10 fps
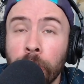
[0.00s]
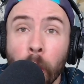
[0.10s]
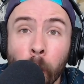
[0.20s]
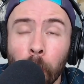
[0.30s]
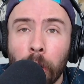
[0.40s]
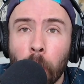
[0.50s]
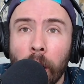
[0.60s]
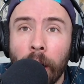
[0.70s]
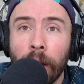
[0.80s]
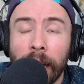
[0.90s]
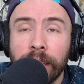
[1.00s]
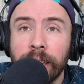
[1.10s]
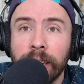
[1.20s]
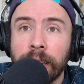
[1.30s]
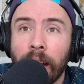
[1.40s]
don't require
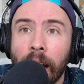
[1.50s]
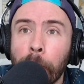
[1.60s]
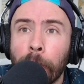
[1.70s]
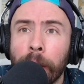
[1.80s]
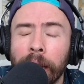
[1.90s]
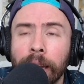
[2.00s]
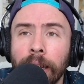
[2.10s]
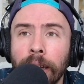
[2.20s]
licenses to operate.